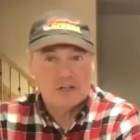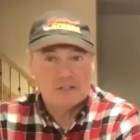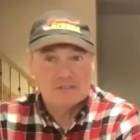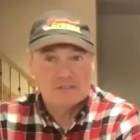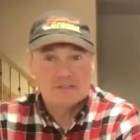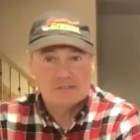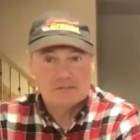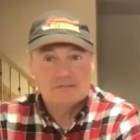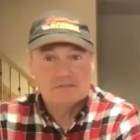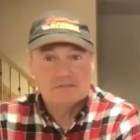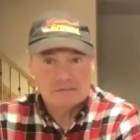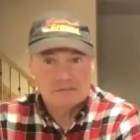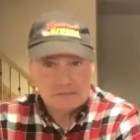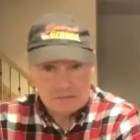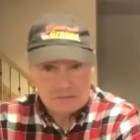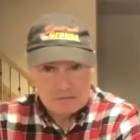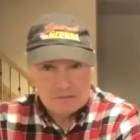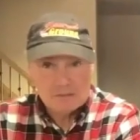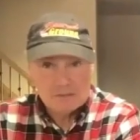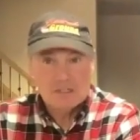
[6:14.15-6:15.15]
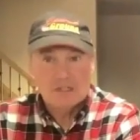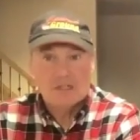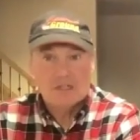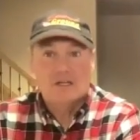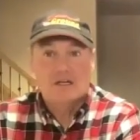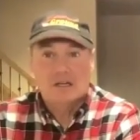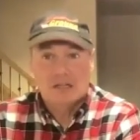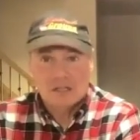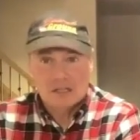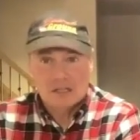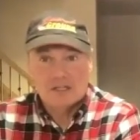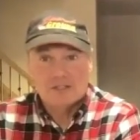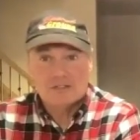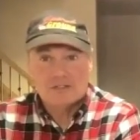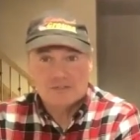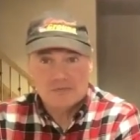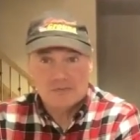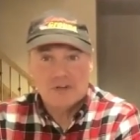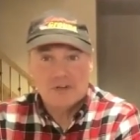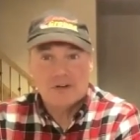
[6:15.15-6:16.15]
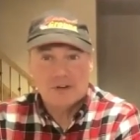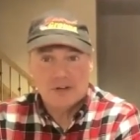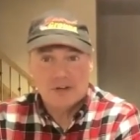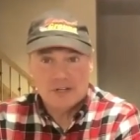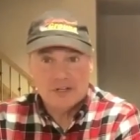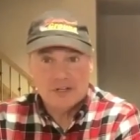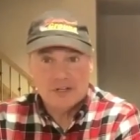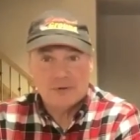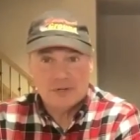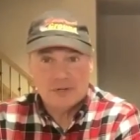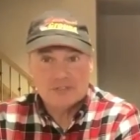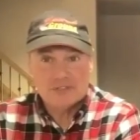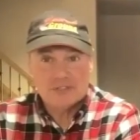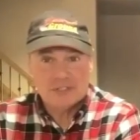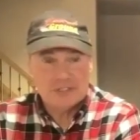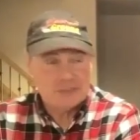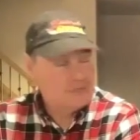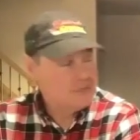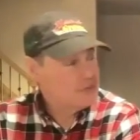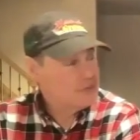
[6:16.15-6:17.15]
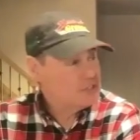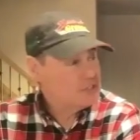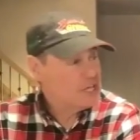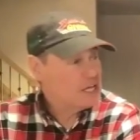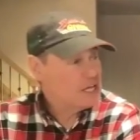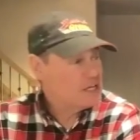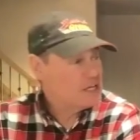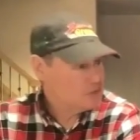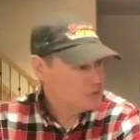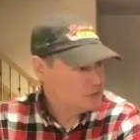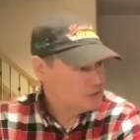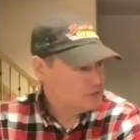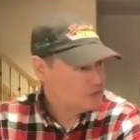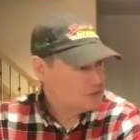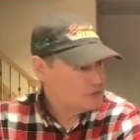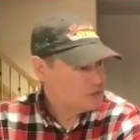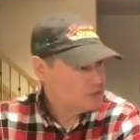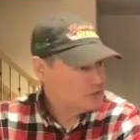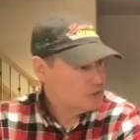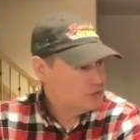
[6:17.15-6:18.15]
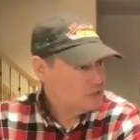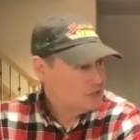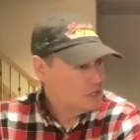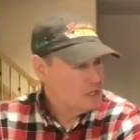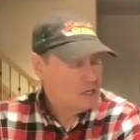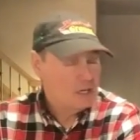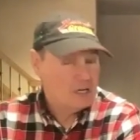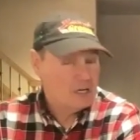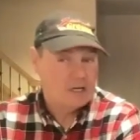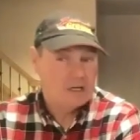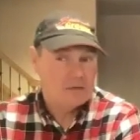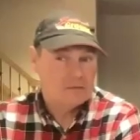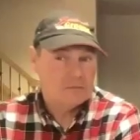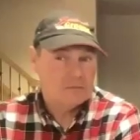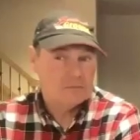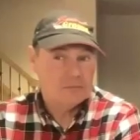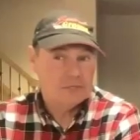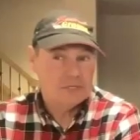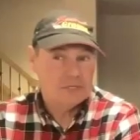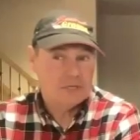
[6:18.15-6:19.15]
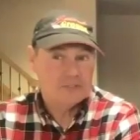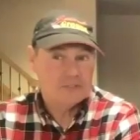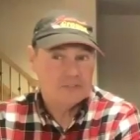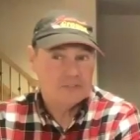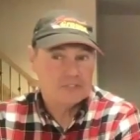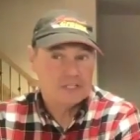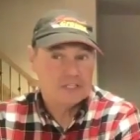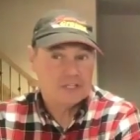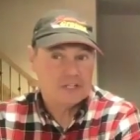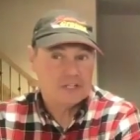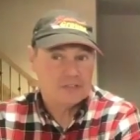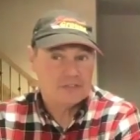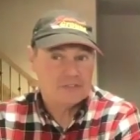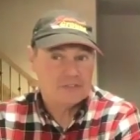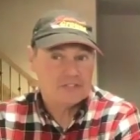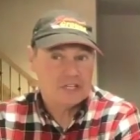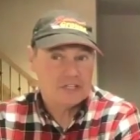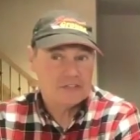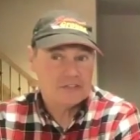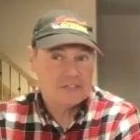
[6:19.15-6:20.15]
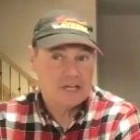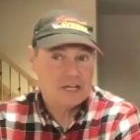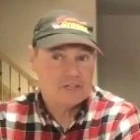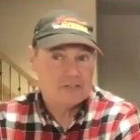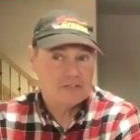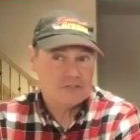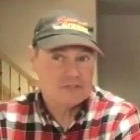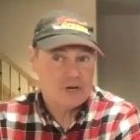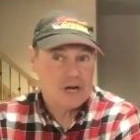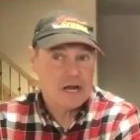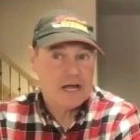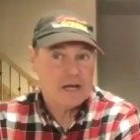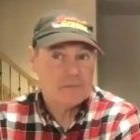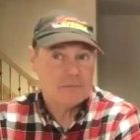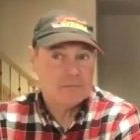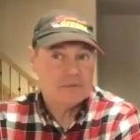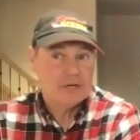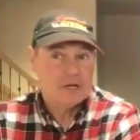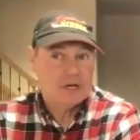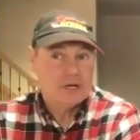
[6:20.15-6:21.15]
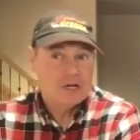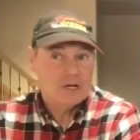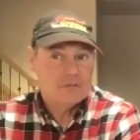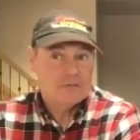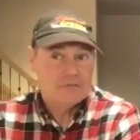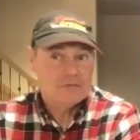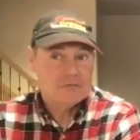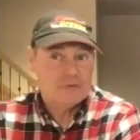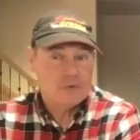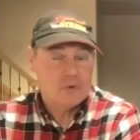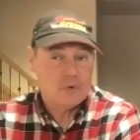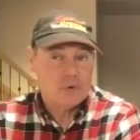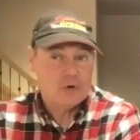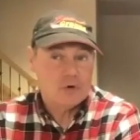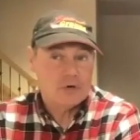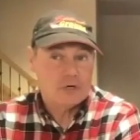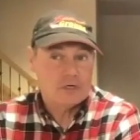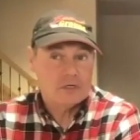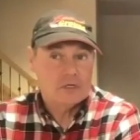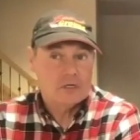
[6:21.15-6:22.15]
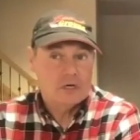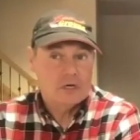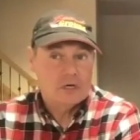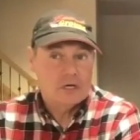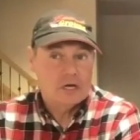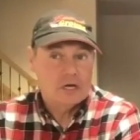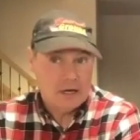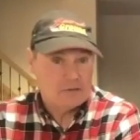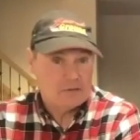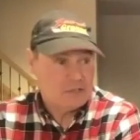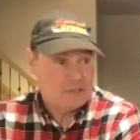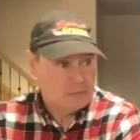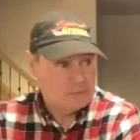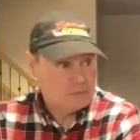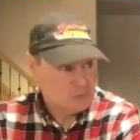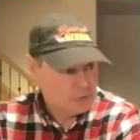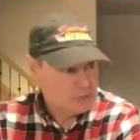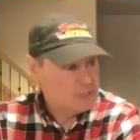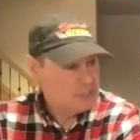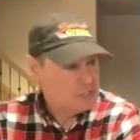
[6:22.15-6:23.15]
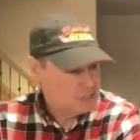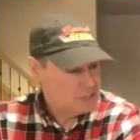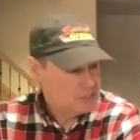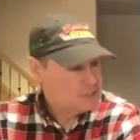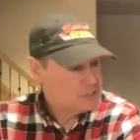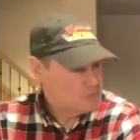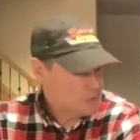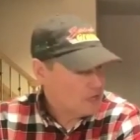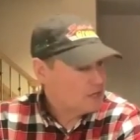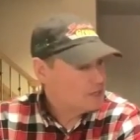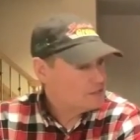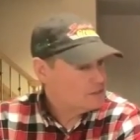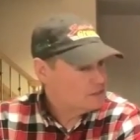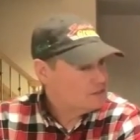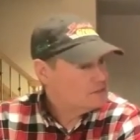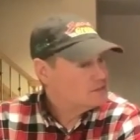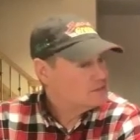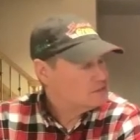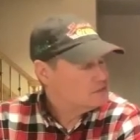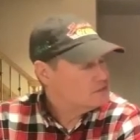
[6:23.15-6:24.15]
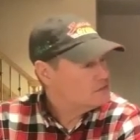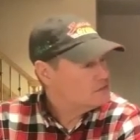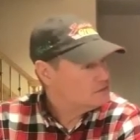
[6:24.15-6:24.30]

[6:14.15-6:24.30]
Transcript: It's an interesting social shift. It's very interesting. It's very dangerous. Yeah. Because it can set that trap for outcomes we didn't expect. Yeah.